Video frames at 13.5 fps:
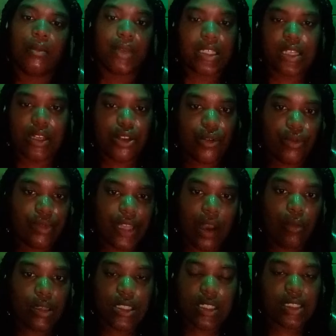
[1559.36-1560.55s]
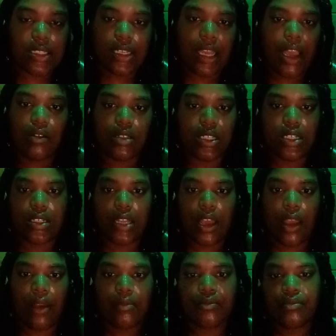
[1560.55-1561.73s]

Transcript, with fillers: because I knew that wasn't the day I was going to die.